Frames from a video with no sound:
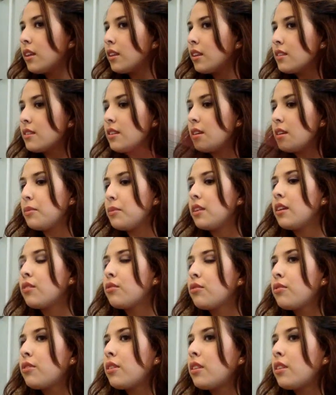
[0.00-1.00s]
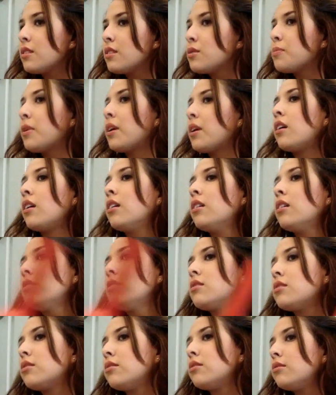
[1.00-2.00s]
And same thing for this
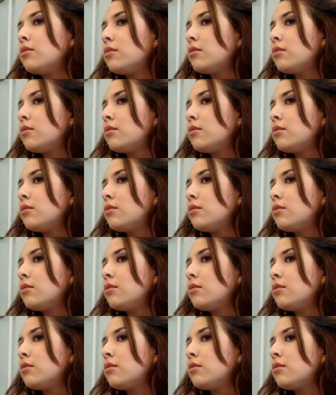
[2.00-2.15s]
part.